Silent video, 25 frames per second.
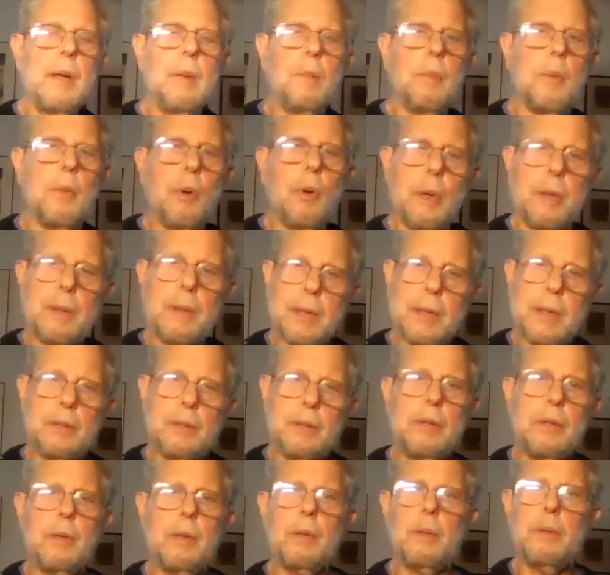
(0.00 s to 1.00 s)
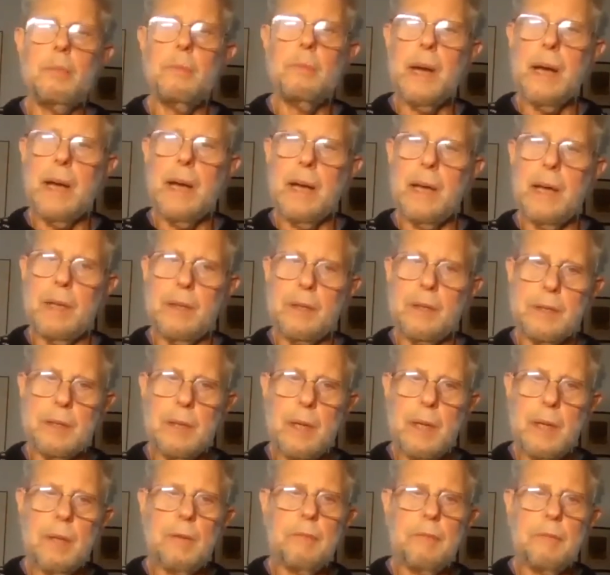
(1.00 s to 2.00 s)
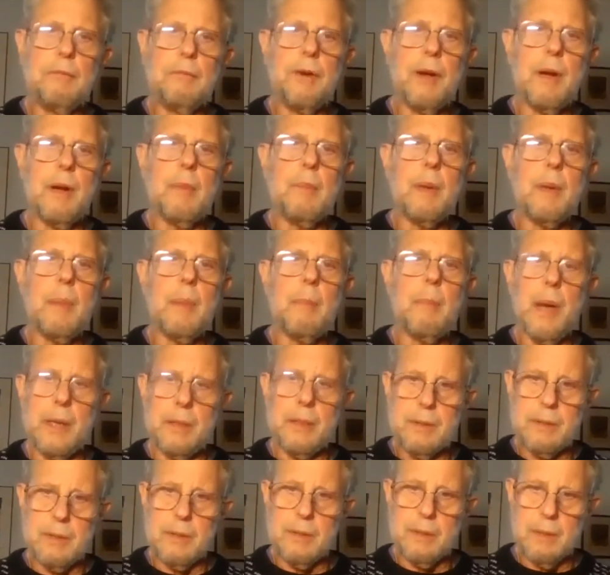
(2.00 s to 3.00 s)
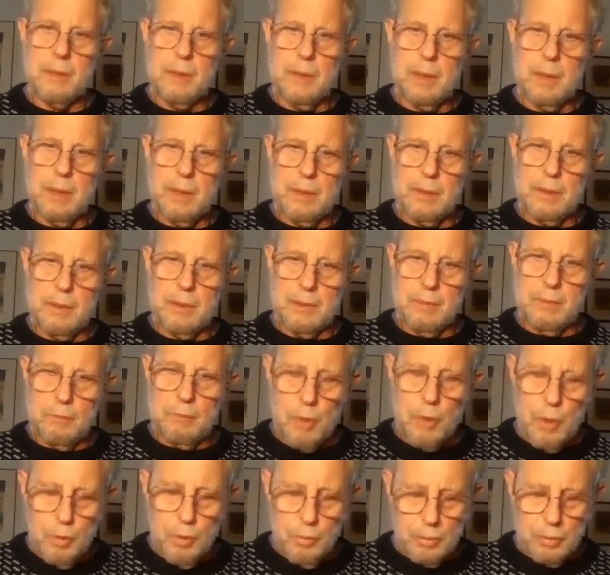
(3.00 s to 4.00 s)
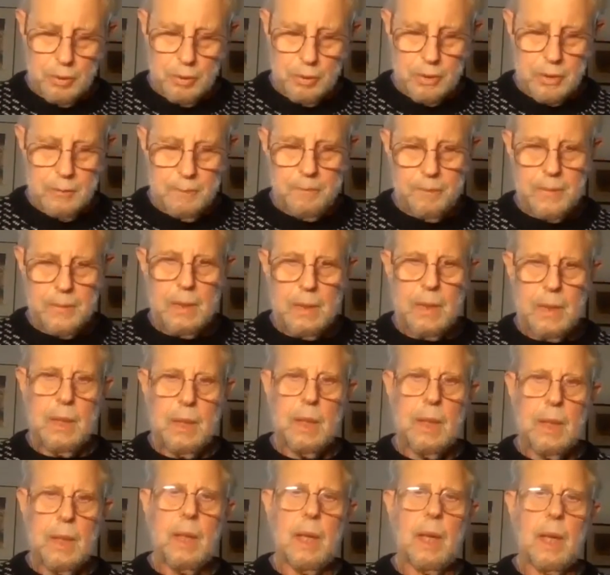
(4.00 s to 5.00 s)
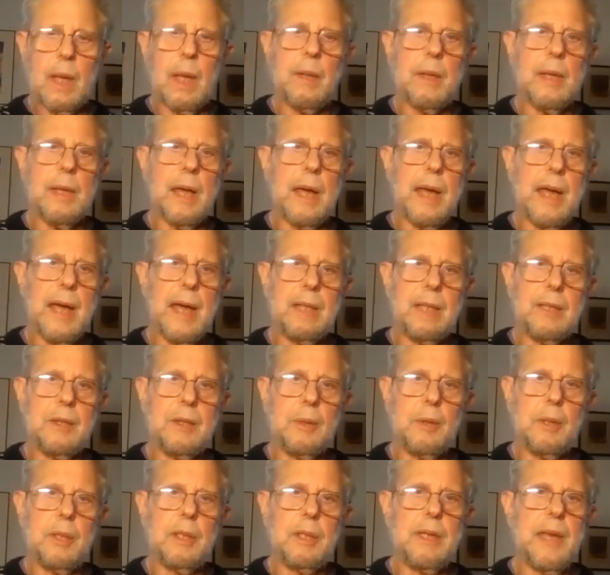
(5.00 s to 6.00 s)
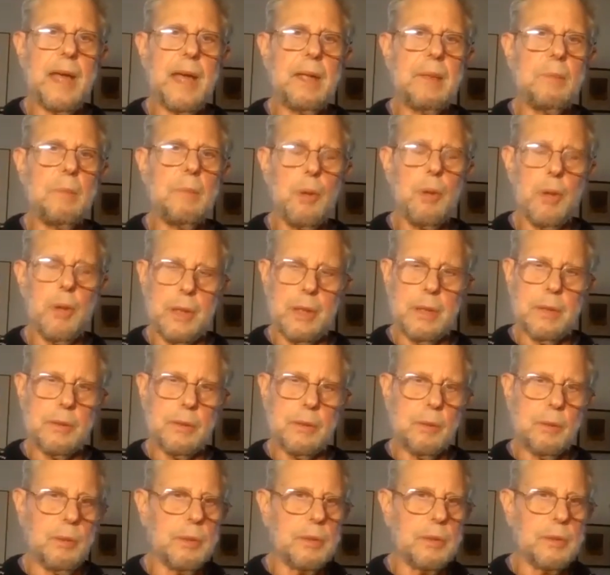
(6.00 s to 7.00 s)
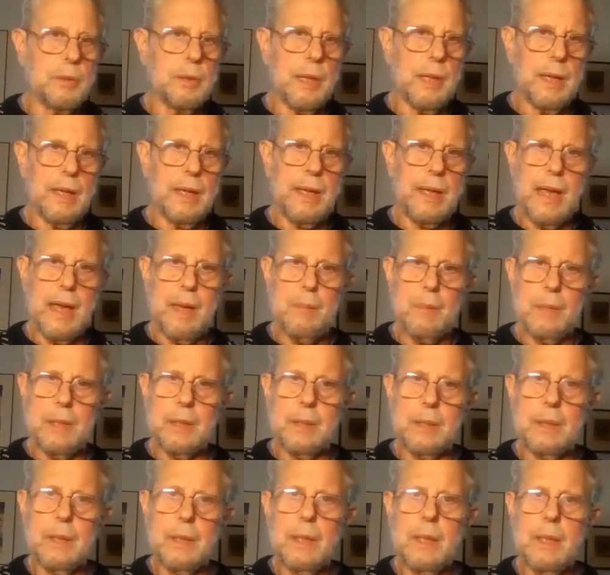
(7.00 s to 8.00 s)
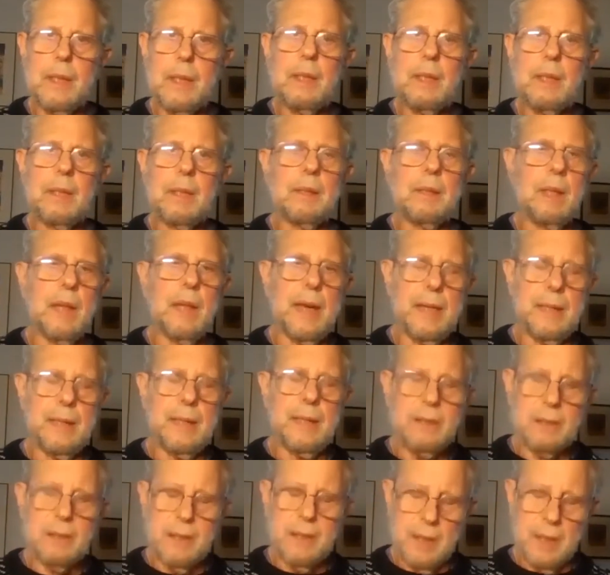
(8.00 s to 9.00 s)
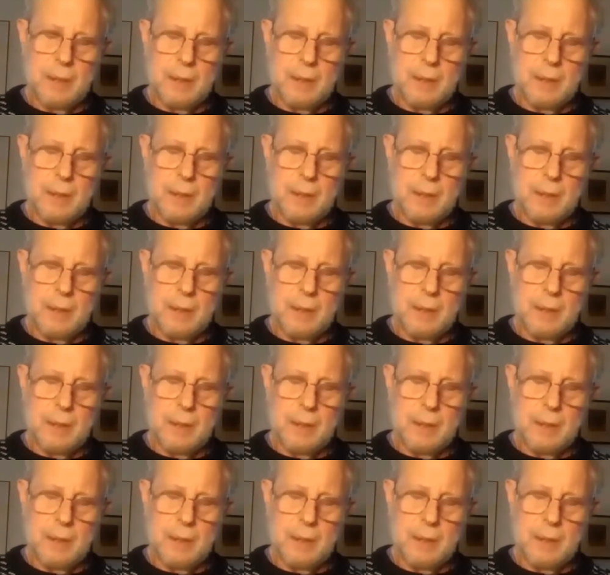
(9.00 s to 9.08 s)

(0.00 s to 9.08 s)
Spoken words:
more than 2 miles from a bus route. They had to attend boarding school. So they came in late